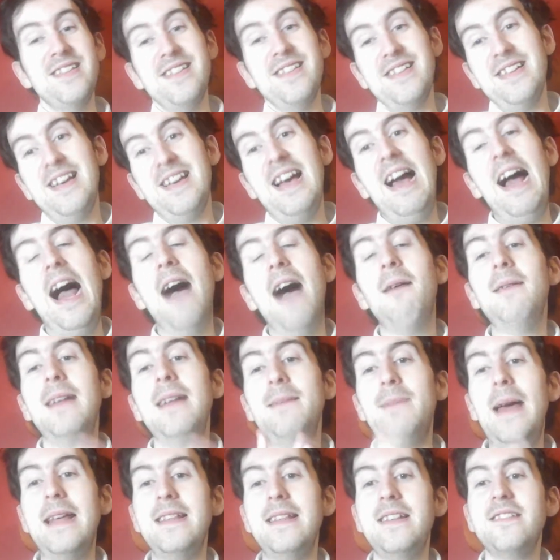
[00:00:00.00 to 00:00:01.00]
How they
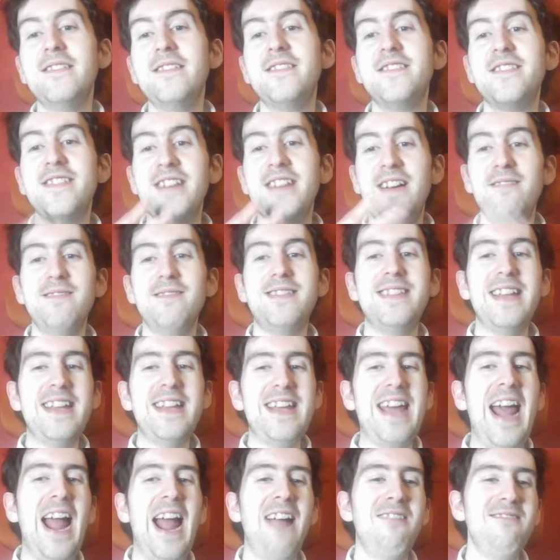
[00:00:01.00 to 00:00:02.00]
basically just chose to
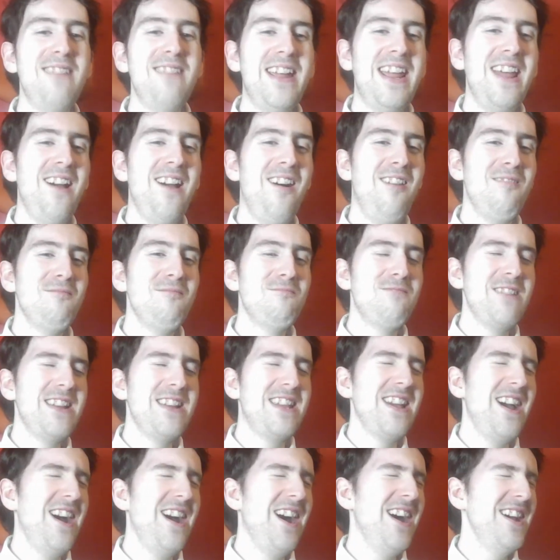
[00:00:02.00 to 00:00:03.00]
carry
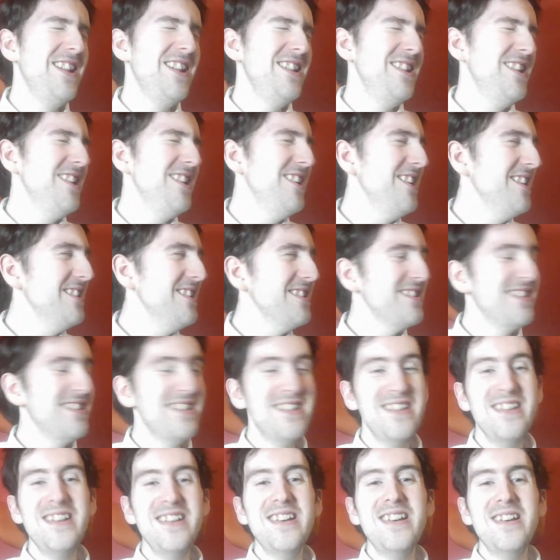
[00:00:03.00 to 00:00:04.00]
on
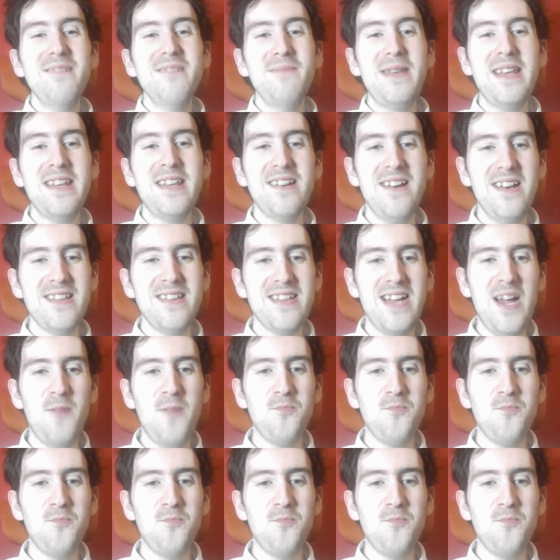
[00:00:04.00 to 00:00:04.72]
because